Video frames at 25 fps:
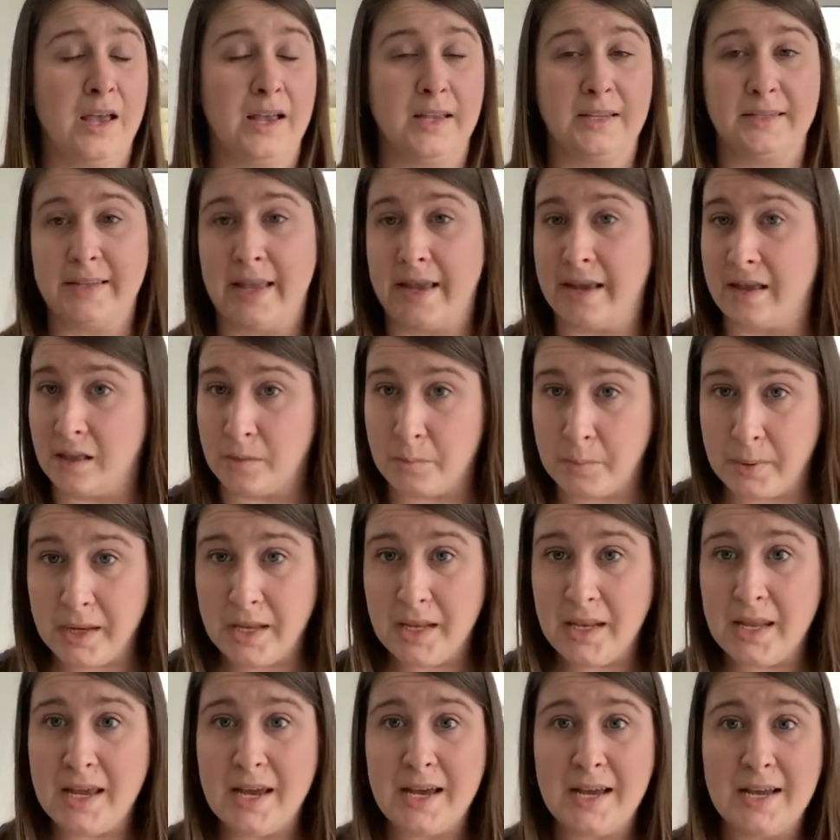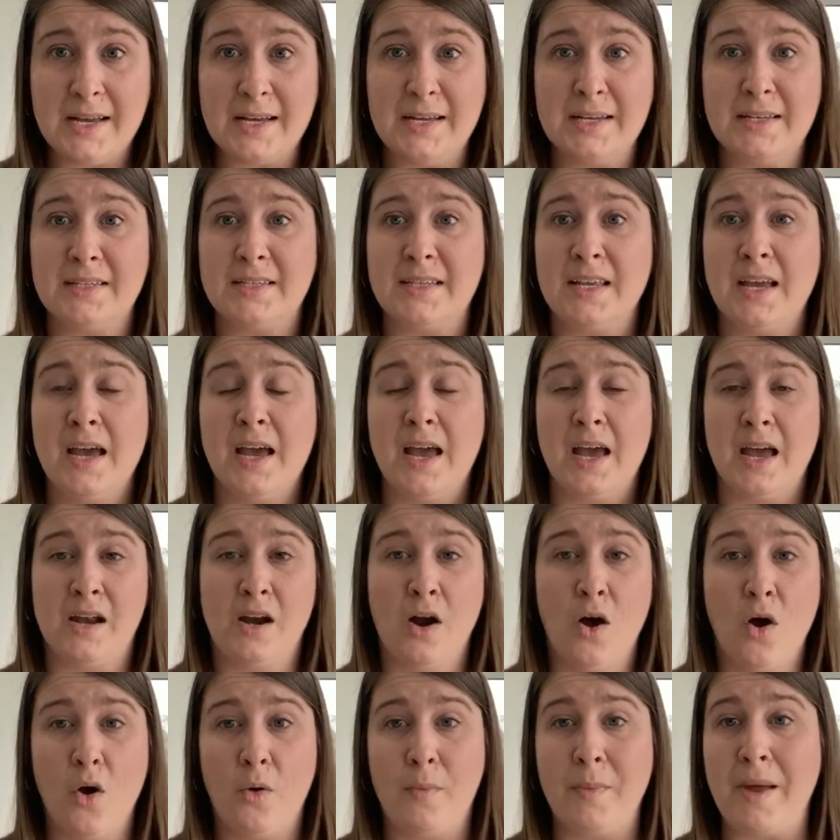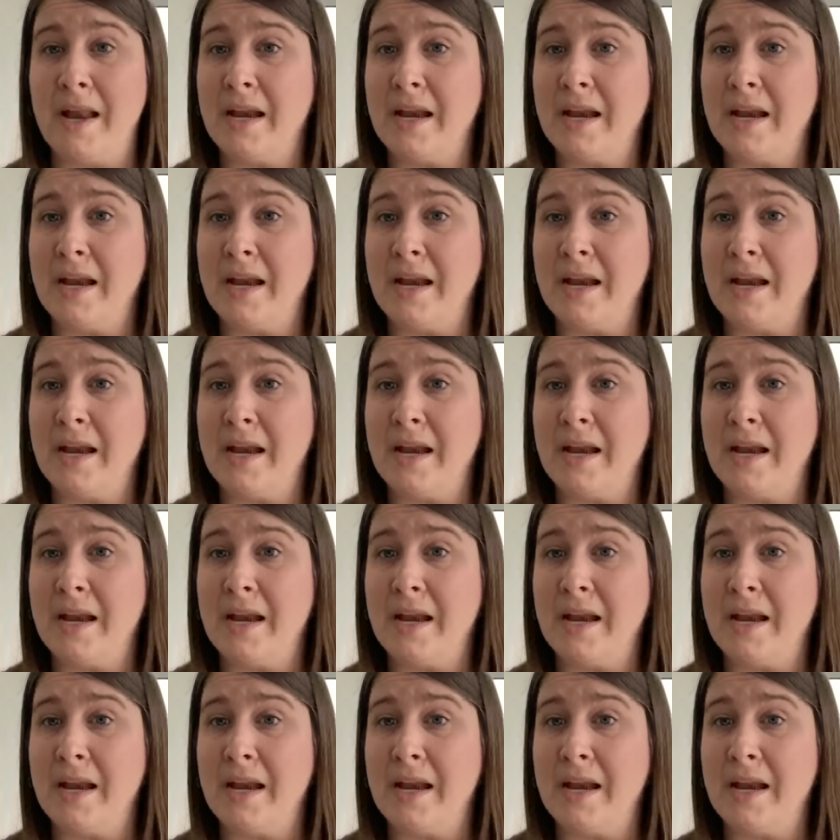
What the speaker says: encyclopedias at home,